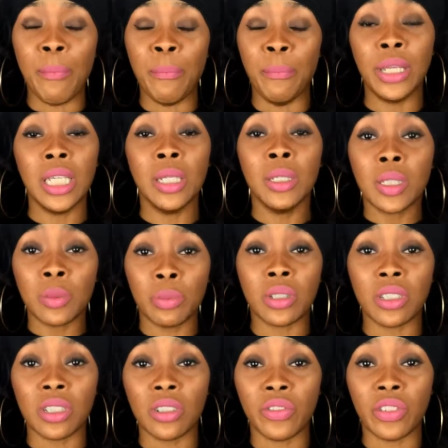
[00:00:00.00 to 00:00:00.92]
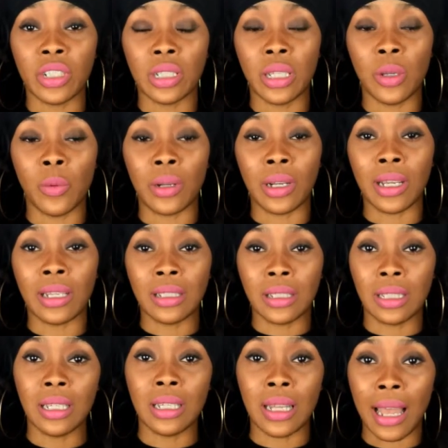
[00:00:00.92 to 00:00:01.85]
Me specifically, when I
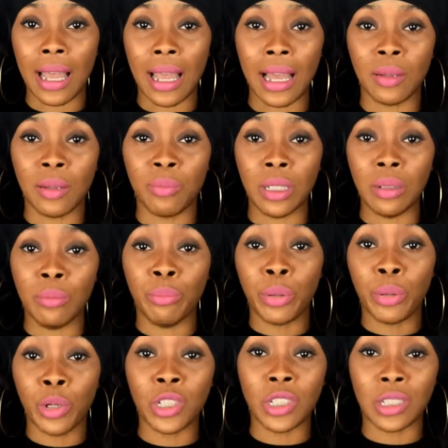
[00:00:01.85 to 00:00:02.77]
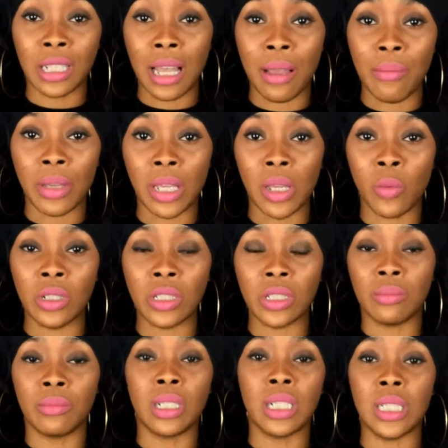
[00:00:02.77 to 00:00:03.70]
see an ad being pushed at me, when
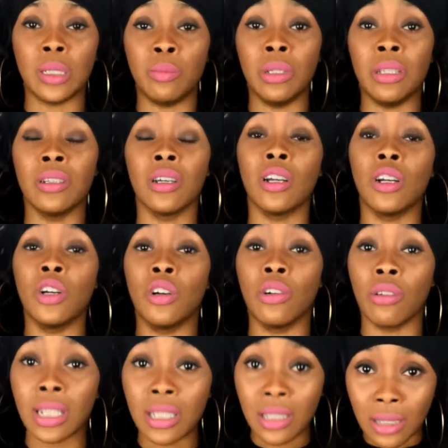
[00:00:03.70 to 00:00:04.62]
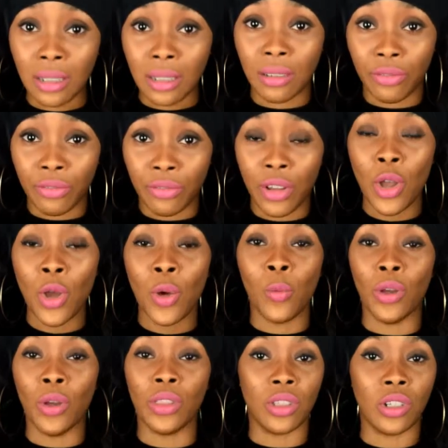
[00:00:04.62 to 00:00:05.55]
somebody's being aggressive
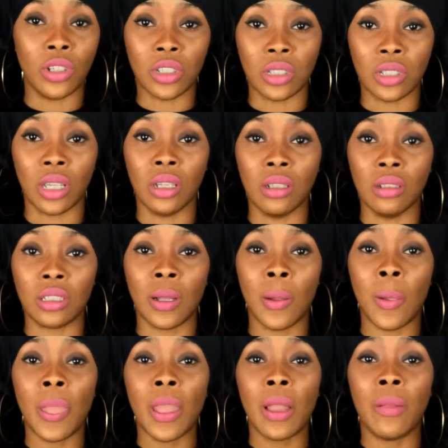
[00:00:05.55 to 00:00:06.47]
with their sales,